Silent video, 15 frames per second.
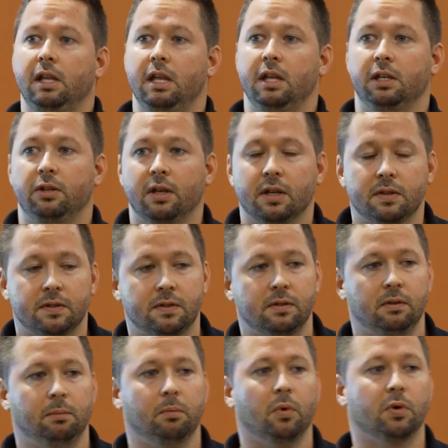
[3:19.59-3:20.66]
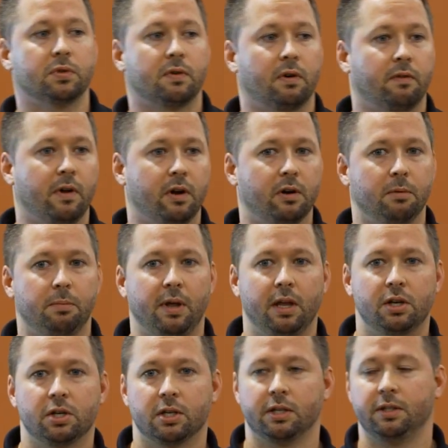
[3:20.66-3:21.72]
and you guys, most of our veteran
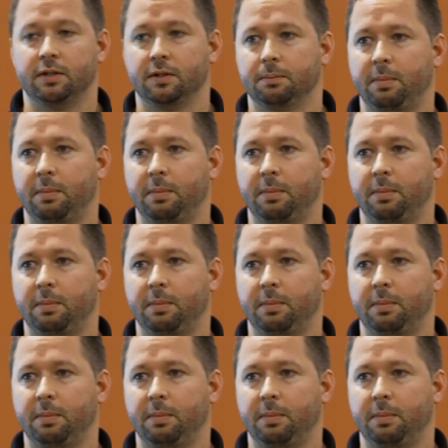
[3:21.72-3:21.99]
patient,